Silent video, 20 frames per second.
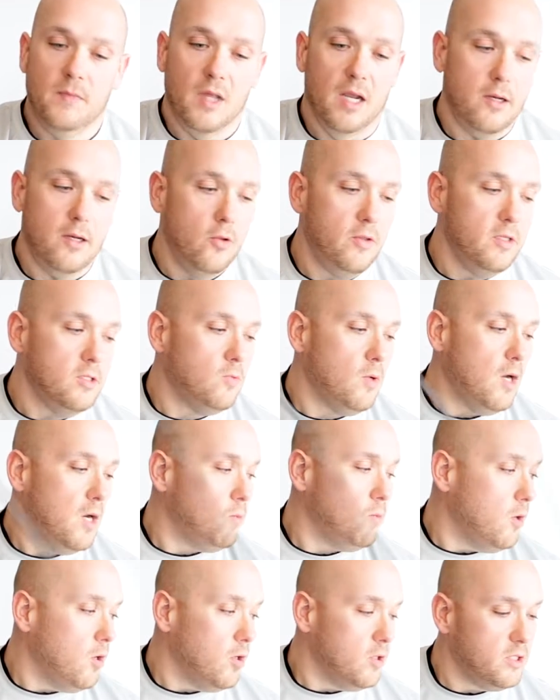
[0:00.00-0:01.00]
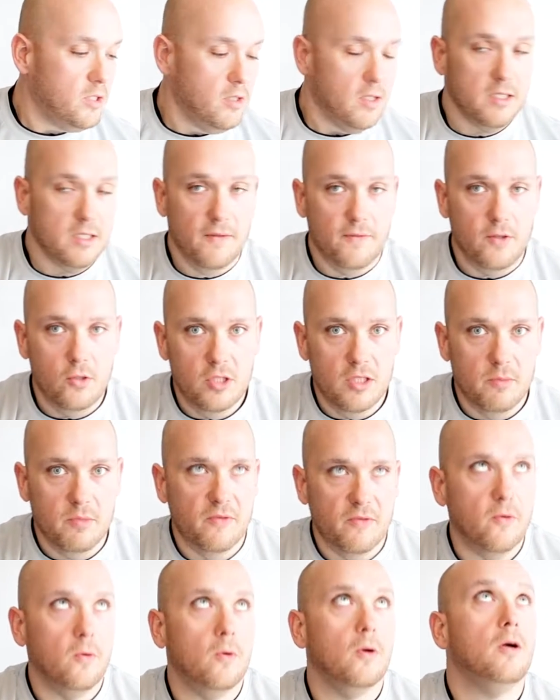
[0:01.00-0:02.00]
I know this rod works because I've used it
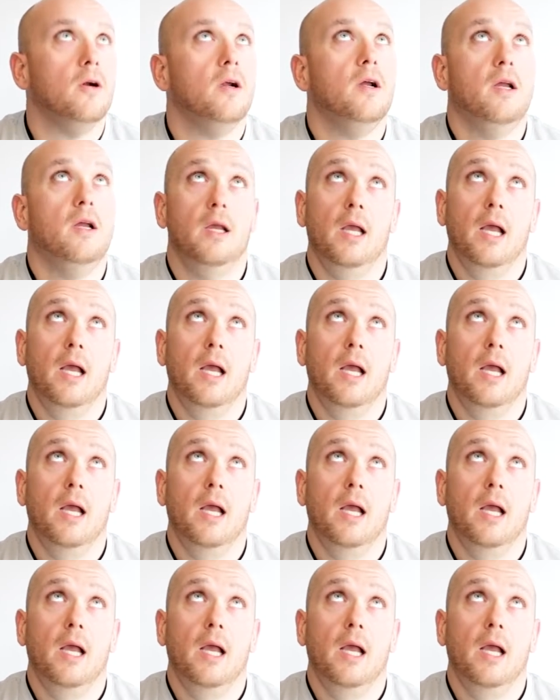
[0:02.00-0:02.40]
before.